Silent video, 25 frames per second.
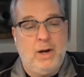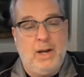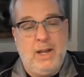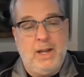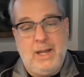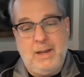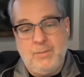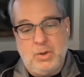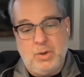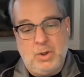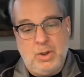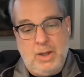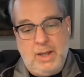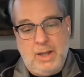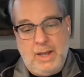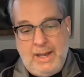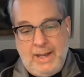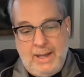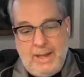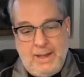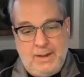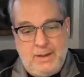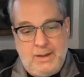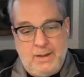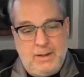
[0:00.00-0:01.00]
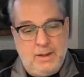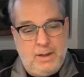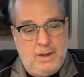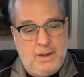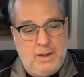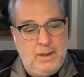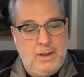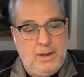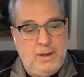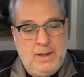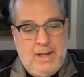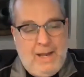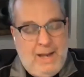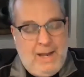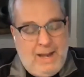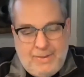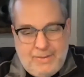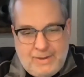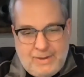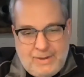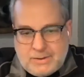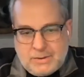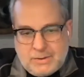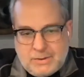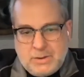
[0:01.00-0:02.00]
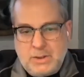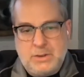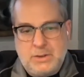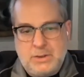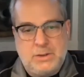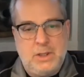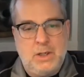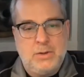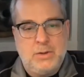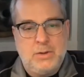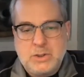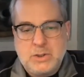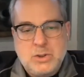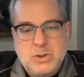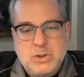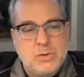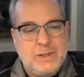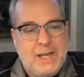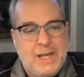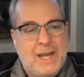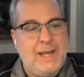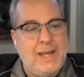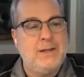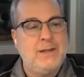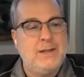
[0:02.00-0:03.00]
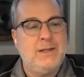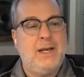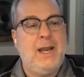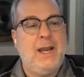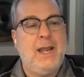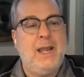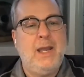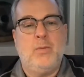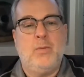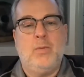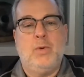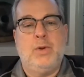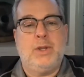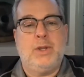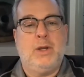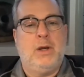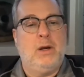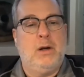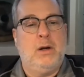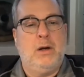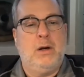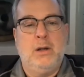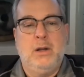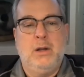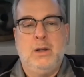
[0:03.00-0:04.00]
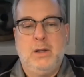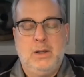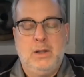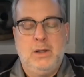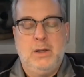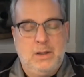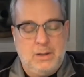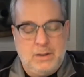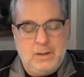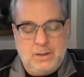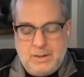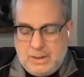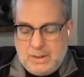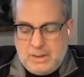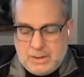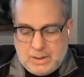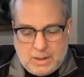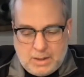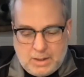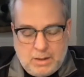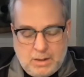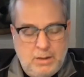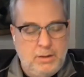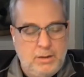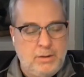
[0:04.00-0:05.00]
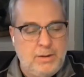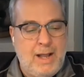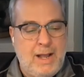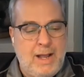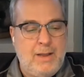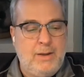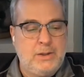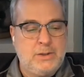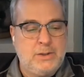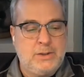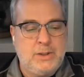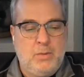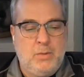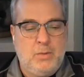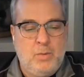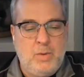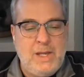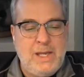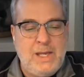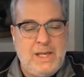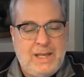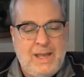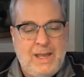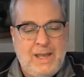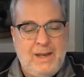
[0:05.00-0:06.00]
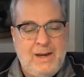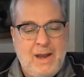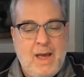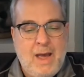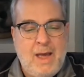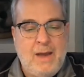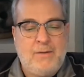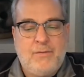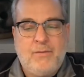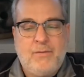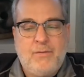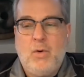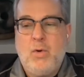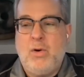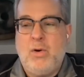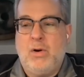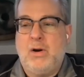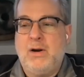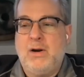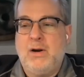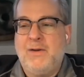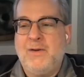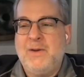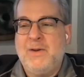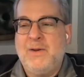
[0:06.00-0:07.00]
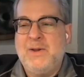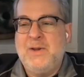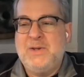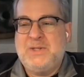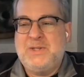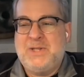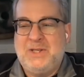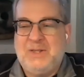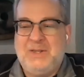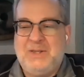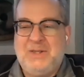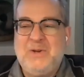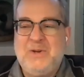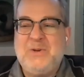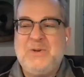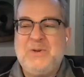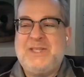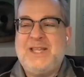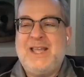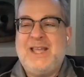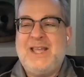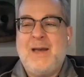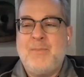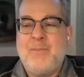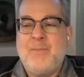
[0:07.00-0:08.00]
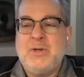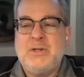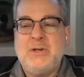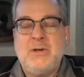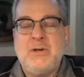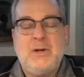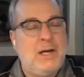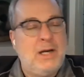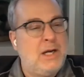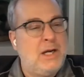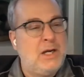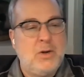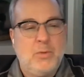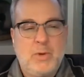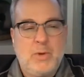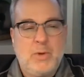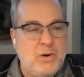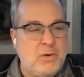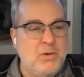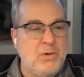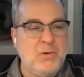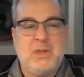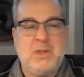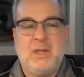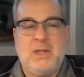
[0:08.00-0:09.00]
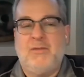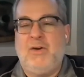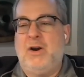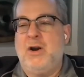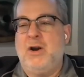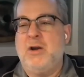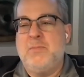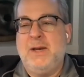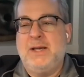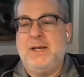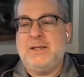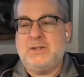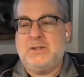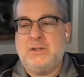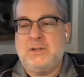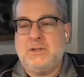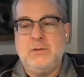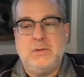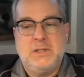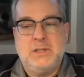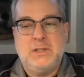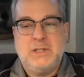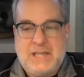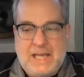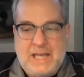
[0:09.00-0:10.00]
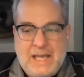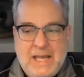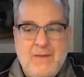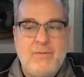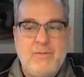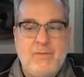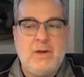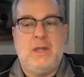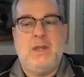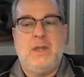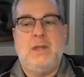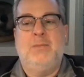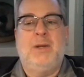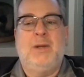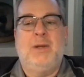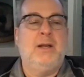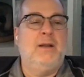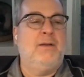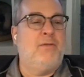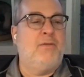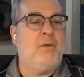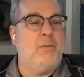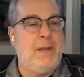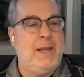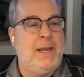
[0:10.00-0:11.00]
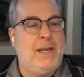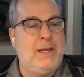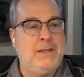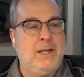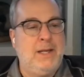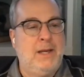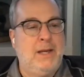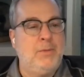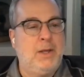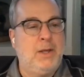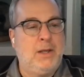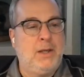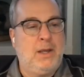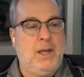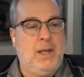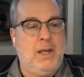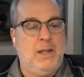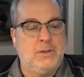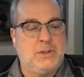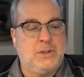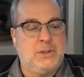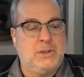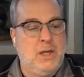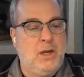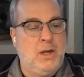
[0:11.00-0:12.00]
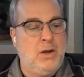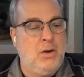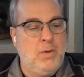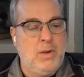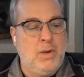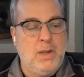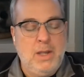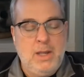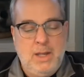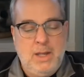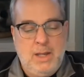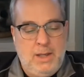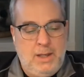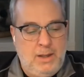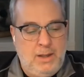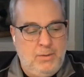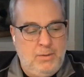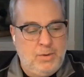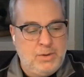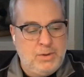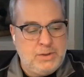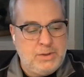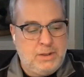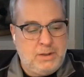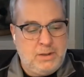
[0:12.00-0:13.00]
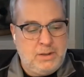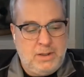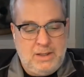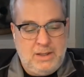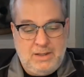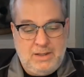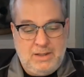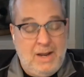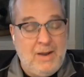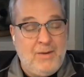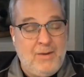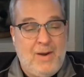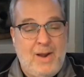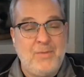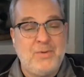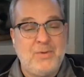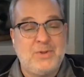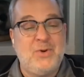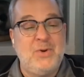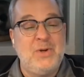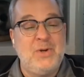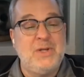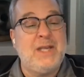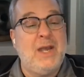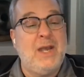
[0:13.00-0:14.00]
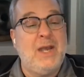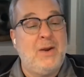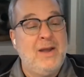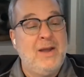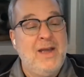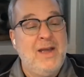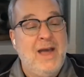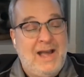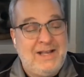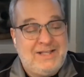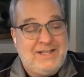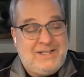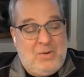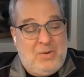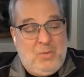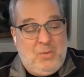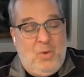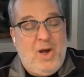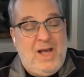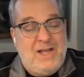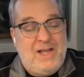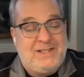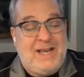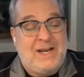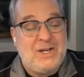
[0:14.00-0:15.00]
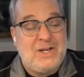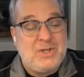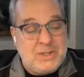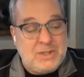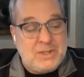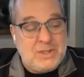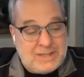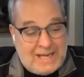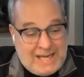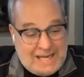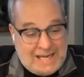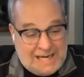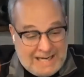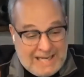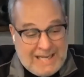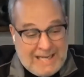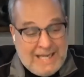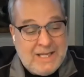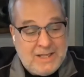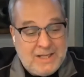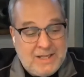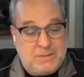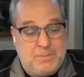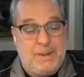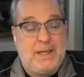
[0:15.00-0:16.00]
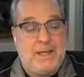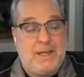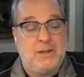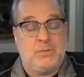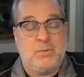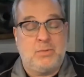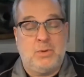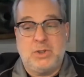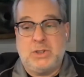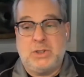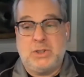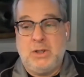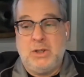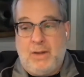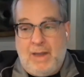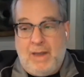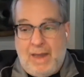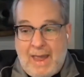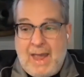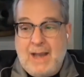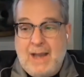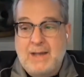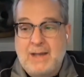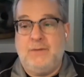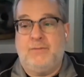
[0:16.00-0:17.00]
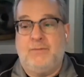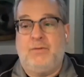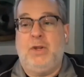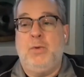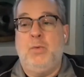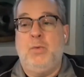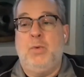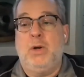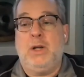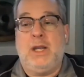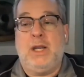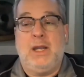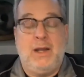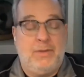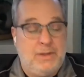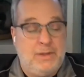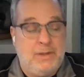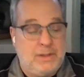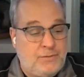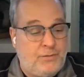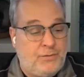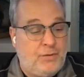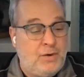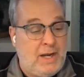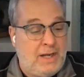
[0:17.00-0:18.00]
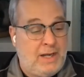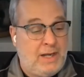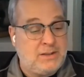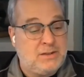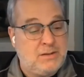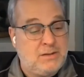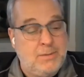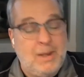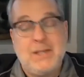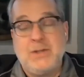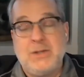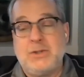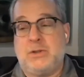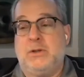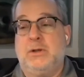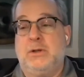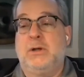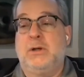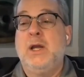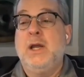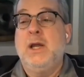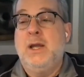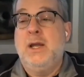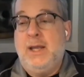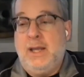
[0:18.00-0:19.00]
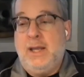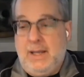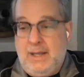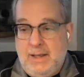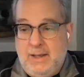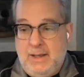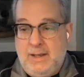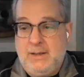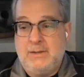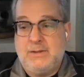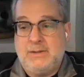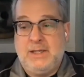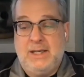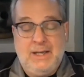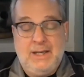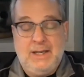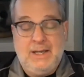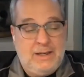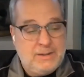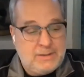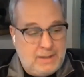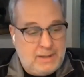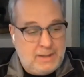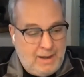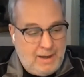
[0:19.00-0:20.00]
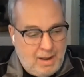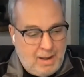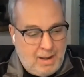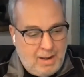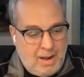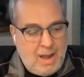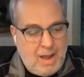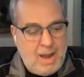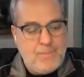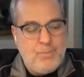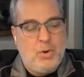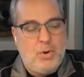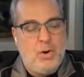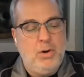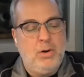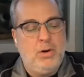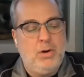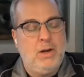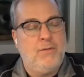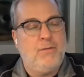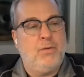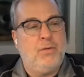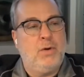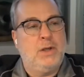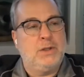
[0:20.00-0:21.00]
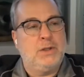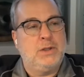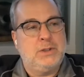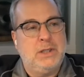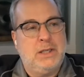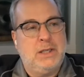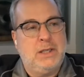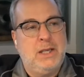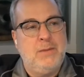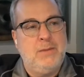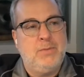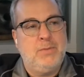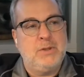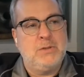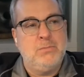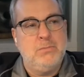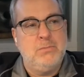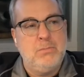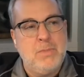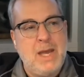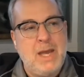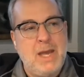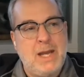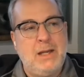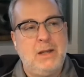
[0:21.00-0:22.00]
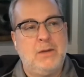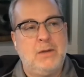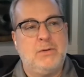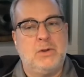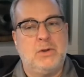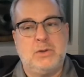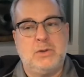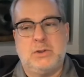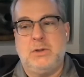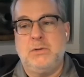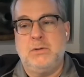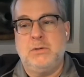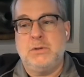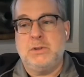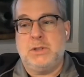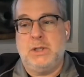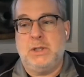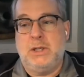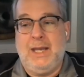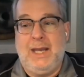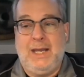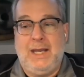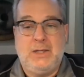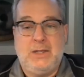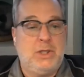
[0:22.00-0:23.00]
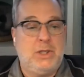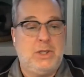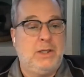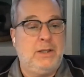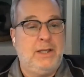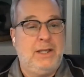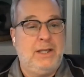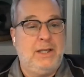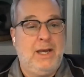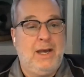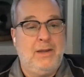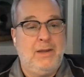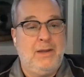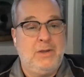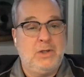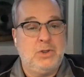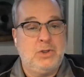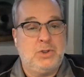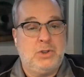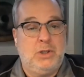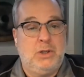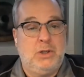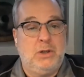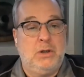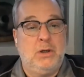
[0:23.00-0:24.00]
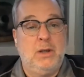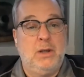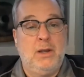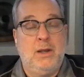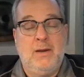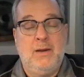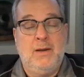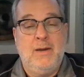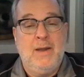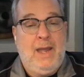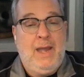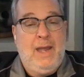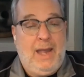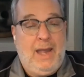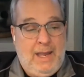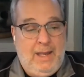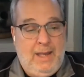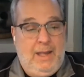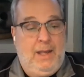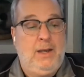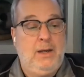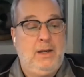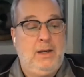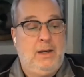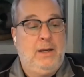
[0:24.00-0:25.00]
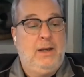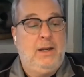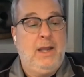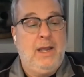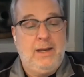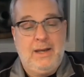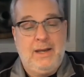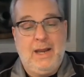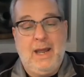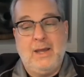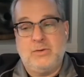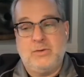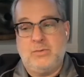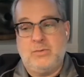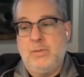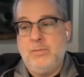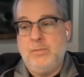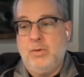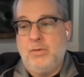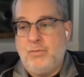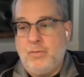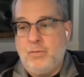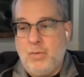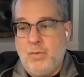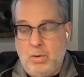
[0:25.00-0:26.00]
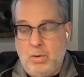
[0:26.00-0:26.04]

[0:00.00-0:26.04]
able. And this just, this goes hand in hand with the clear knowledge that we cannot afford to lose the opportunity to recruit the very best students, even in the middle of a pandemic. And so it was I was going to say, I should say it is, because we're still actively working on this for next semester. It is a high priority for us to keep as many of those students engaged at Lehigh this year, and as we move